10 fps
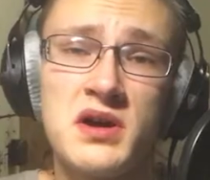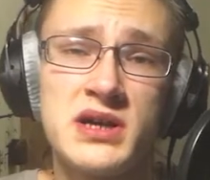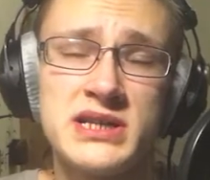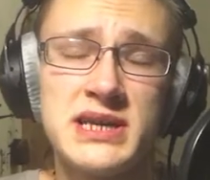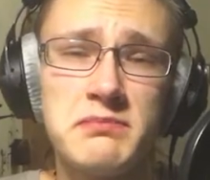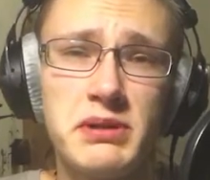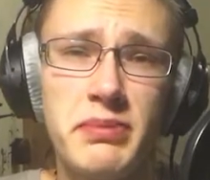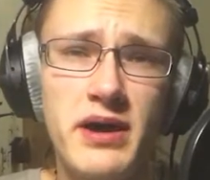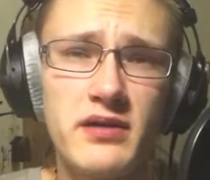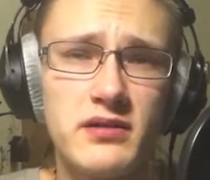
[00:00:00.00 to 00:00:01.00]
Simple
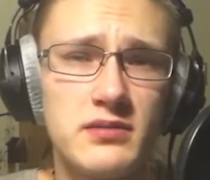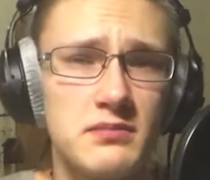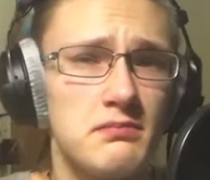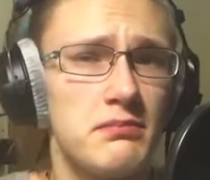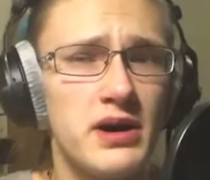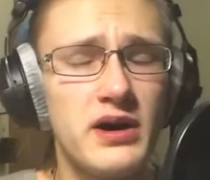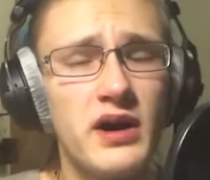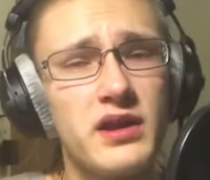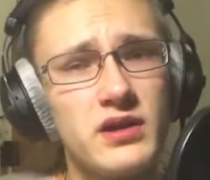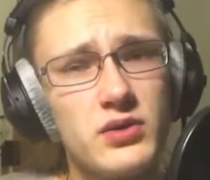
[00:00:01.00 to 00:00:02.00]
pattern,
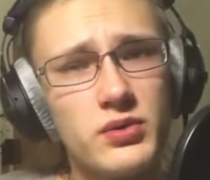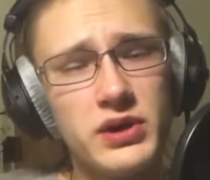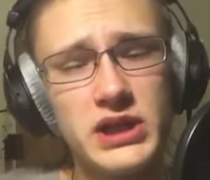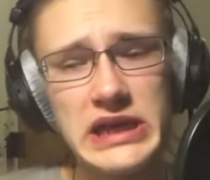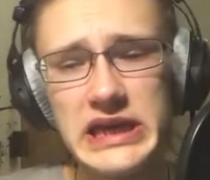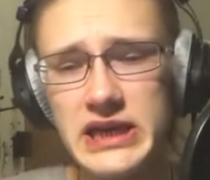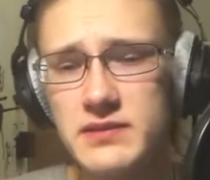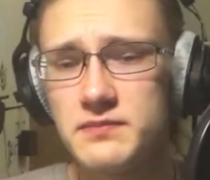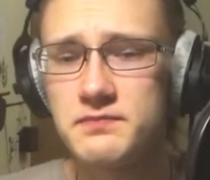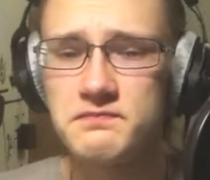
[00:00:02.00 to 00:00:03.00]
but really
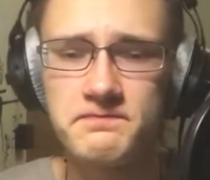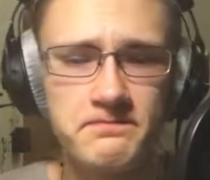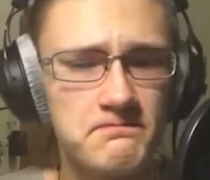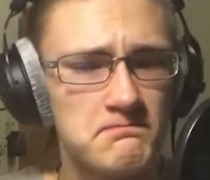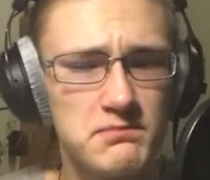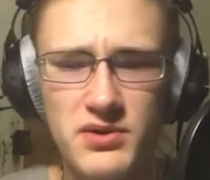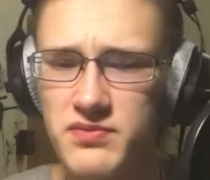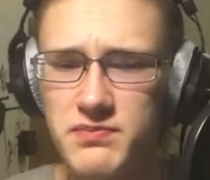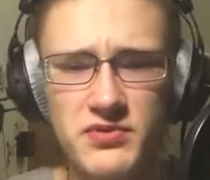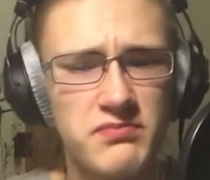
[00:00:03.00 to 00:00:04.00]

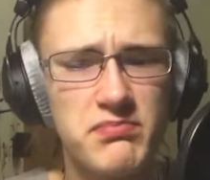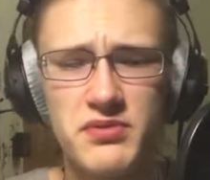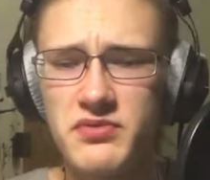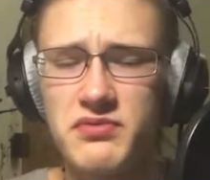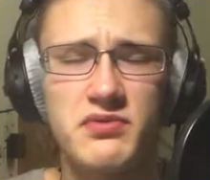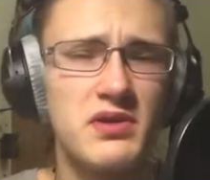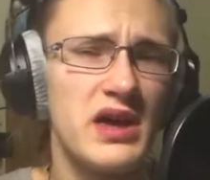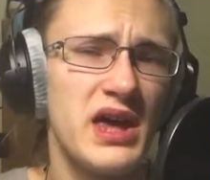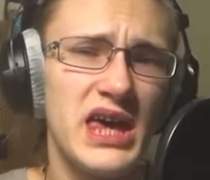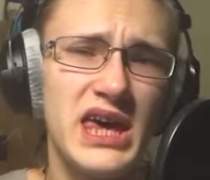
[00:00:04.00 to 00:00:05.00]
poof poof poof.
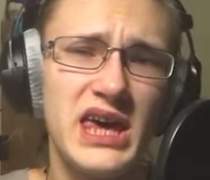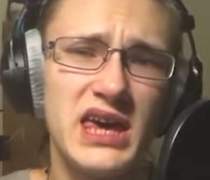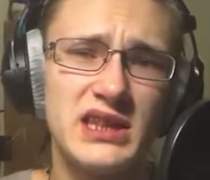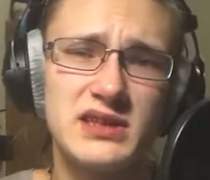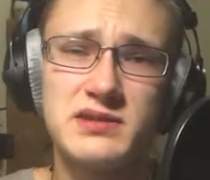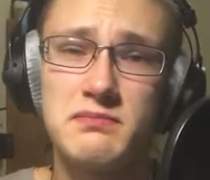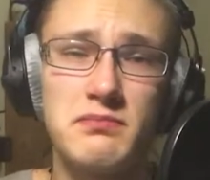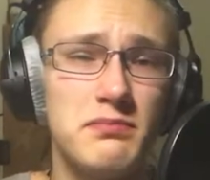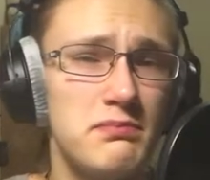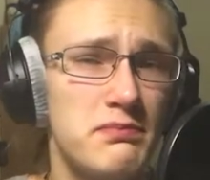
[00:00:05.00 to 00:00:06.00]
It
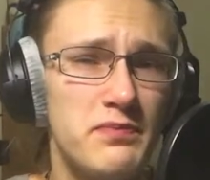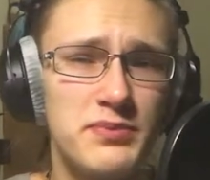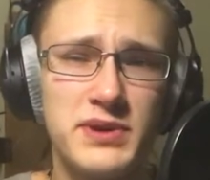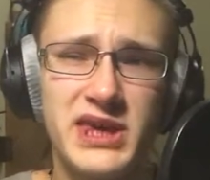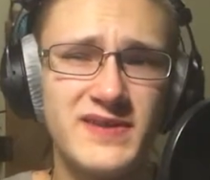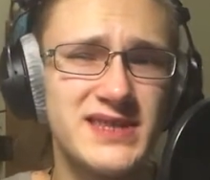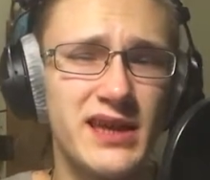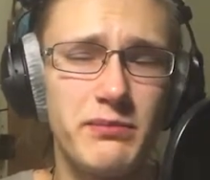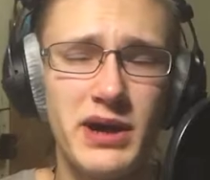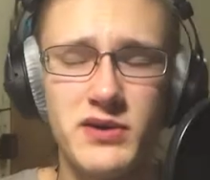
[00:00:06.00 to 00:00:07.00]
gives
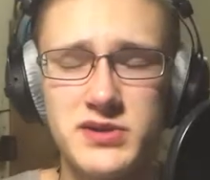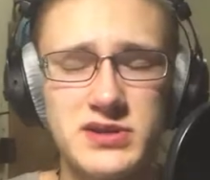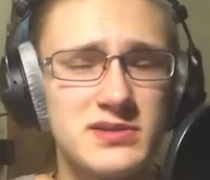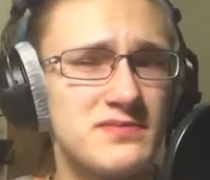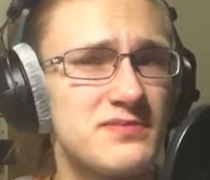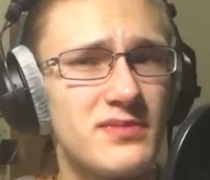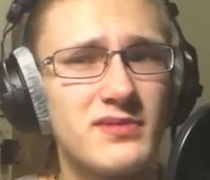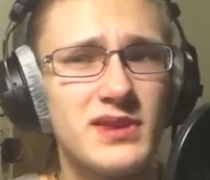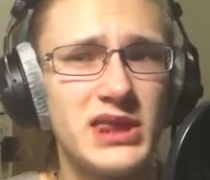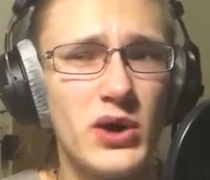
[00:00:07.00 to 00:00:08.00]
that bounce.
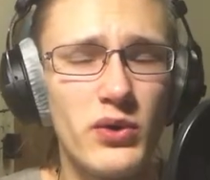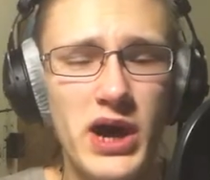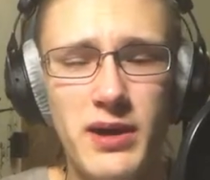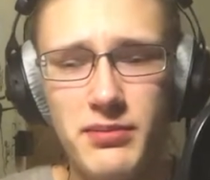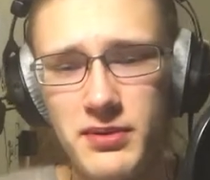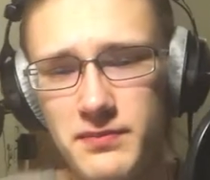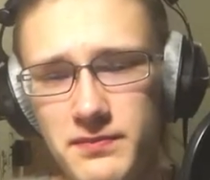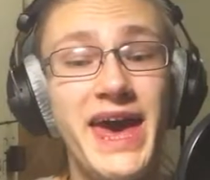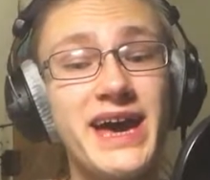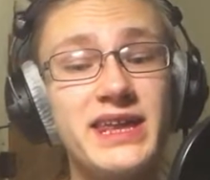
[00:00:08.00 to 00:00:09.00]
No cap.
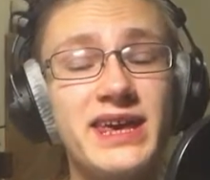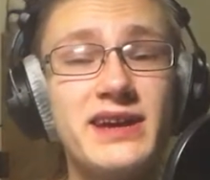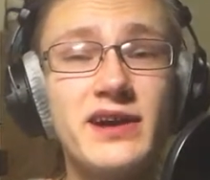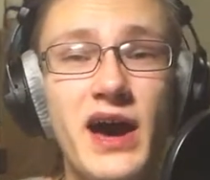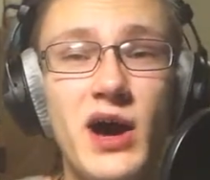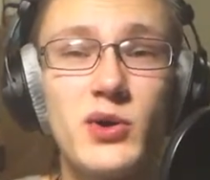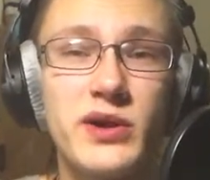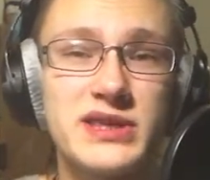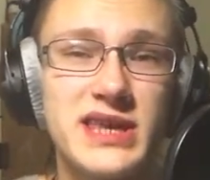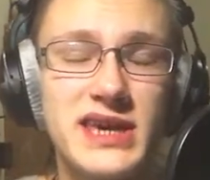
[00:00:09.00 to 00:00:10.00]
And here how
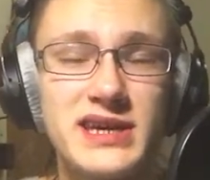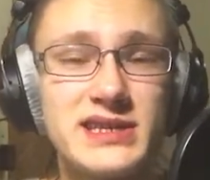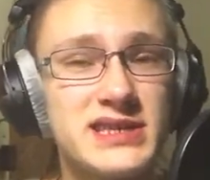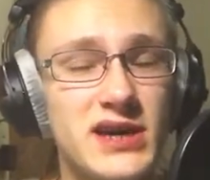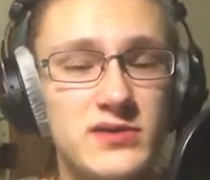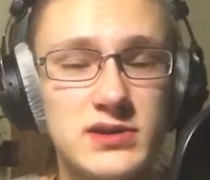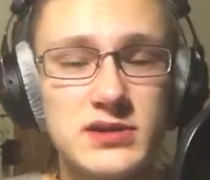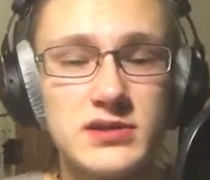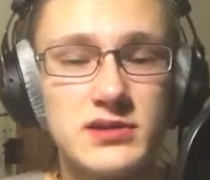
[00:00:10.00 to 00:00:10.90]
kick sounds.